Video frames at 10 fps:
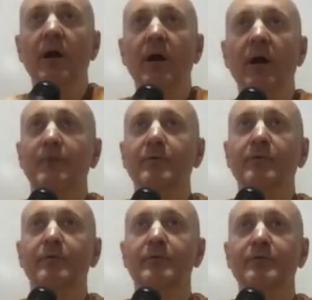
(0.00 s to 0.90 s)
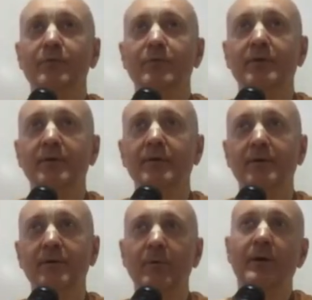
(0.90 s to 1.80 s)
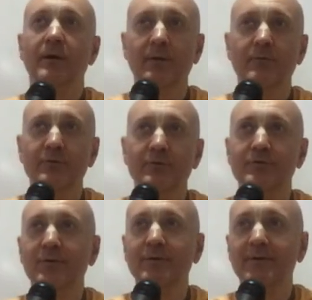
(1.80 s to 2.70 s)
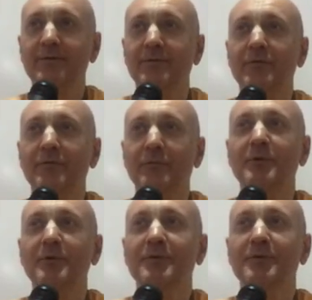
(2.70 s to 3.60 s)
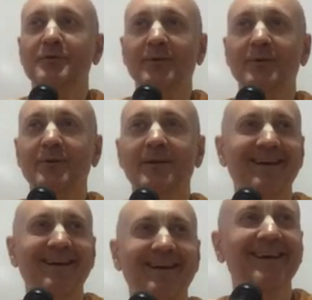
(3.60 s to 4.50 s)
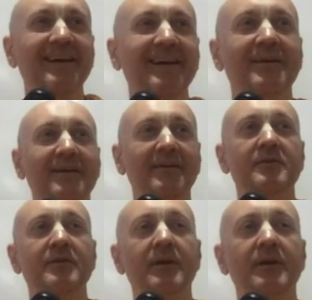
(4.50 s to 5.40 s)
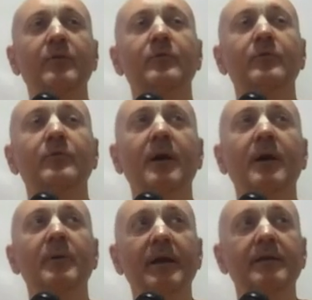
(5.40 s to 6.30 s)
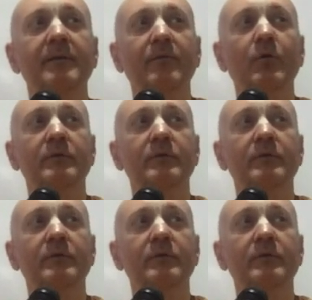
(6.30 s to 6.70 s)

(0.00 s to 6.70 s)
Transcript: how to enjoy, well, how to enjoy, yes, on the spiritual level. He's teaching us how to become a devotee.